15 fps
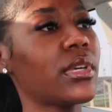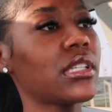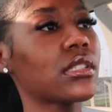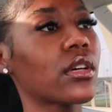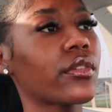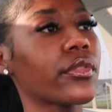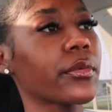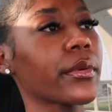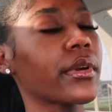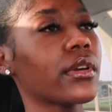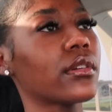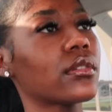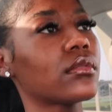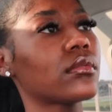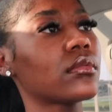Be so for
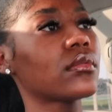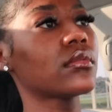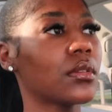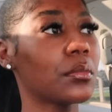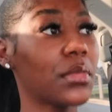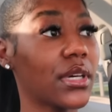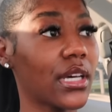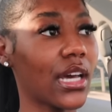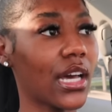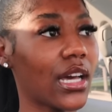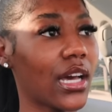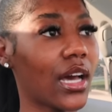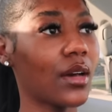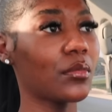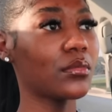real But
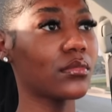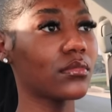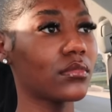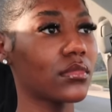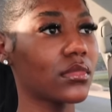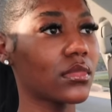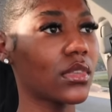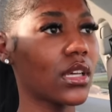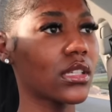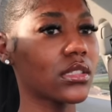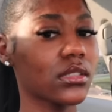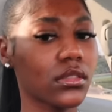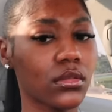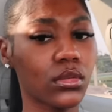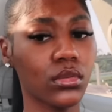I'm a,
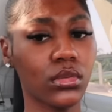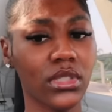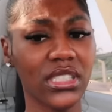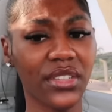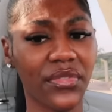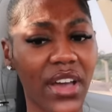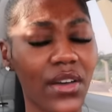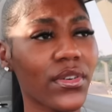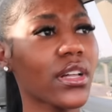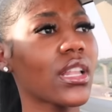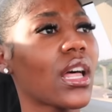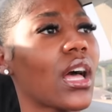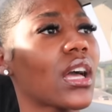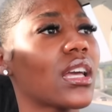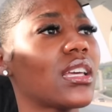Ooh, is it 5
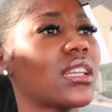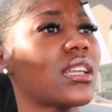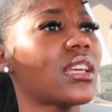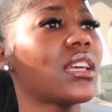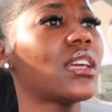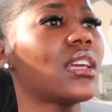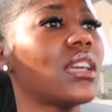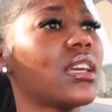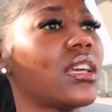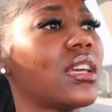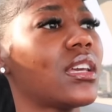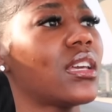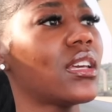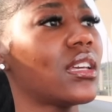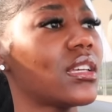o'clock? It
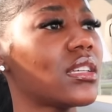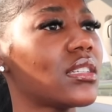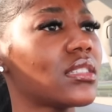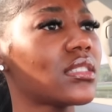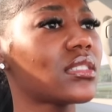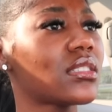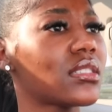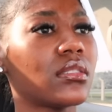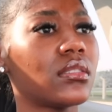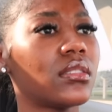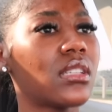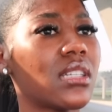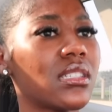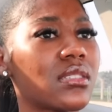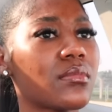is
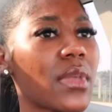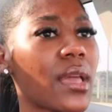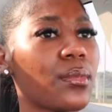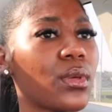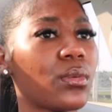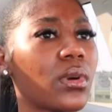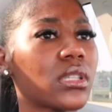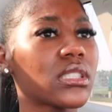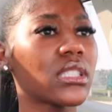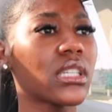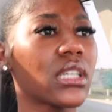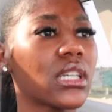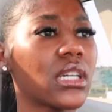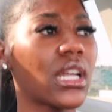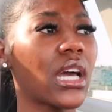this maybe wasn't a good